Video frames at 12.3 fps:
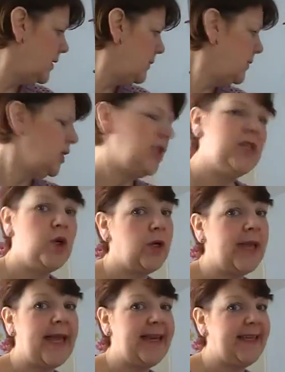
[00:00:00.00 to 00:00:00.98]
But she's not
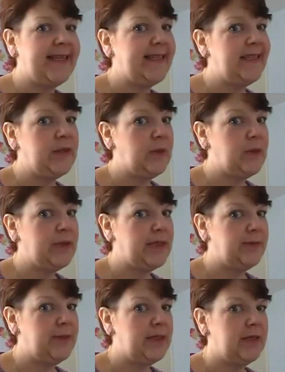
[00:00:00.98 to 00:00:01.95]
getting it until
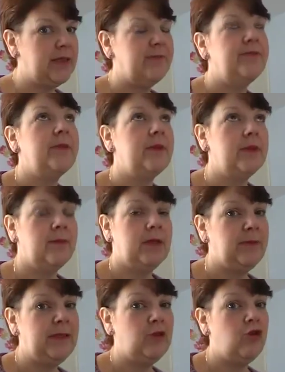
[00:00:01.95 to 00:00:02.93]
Christmas.
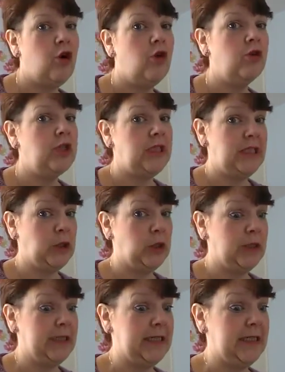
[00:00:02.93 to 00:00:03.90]
Must be strong, she's
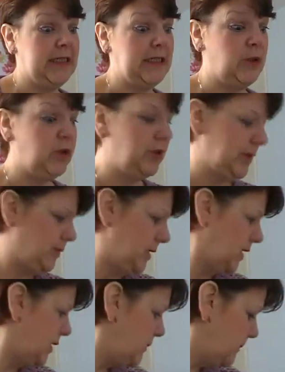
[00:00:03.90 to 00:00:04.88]
not getting it till
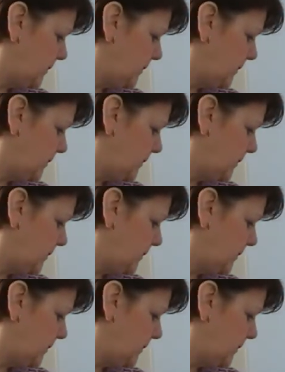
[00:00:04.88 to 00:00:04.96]
Christmas.